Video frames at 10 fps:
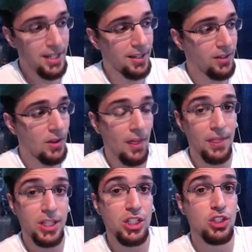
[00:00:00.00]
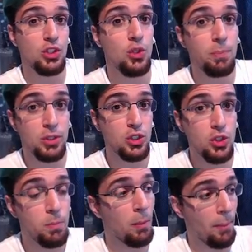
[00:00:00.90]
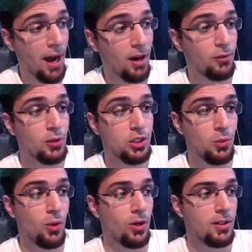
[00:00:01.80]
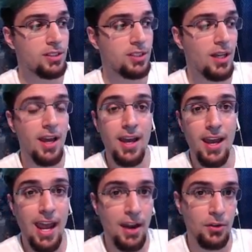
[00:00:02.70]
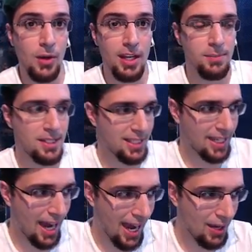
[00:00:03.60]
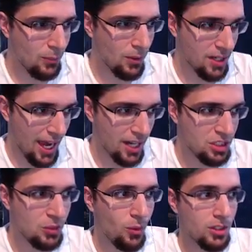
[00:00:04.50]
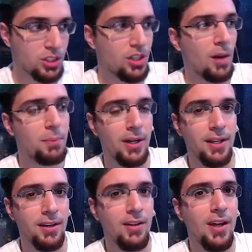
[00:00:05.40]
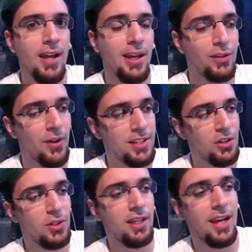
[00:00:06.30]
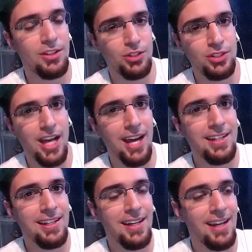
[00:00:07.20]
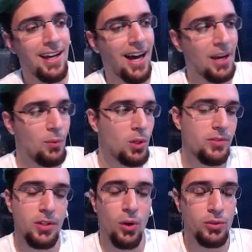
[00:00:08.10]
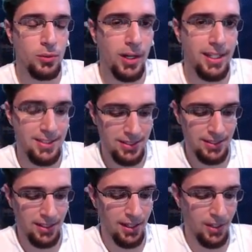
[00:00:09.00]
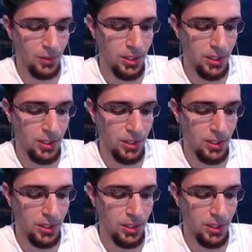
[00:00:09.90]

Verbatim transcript: here, this is super, super powerful towards aerial enemies. Like I would actually want to stop right here. If I don't get extra attack, I won't even overwrite, uh, what